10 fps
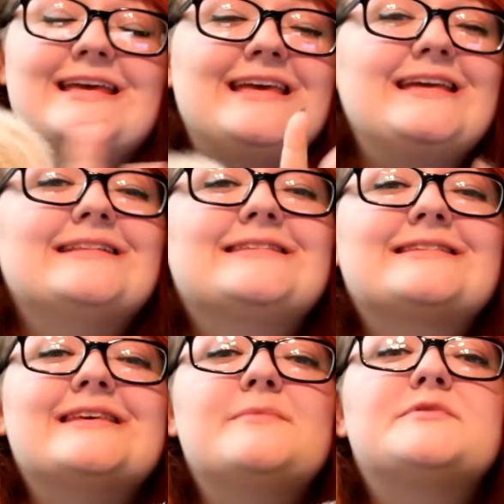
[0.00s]
eats,
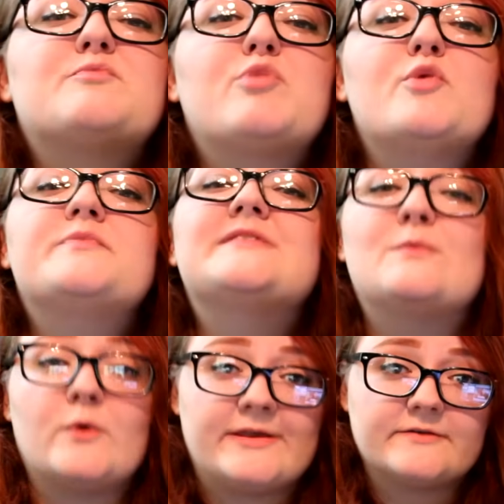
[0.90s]
sleeps, poops,
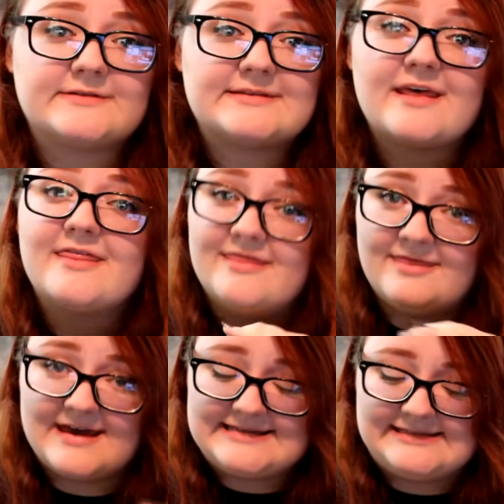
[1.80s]
and wheels.
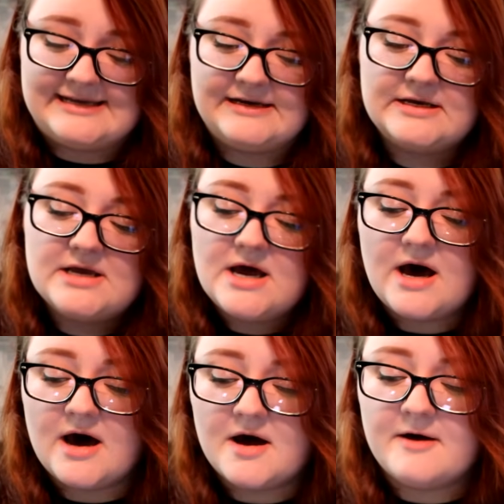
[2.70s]
That's it.
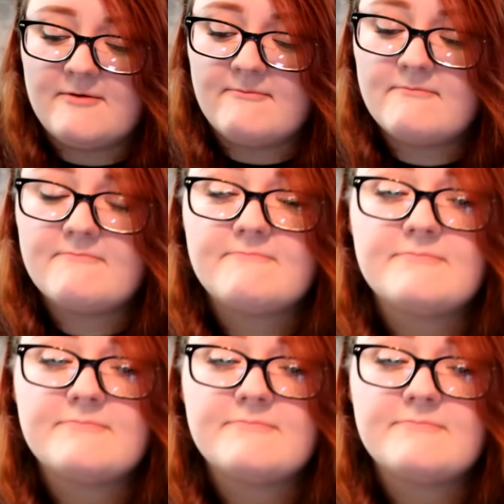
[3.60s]
Um,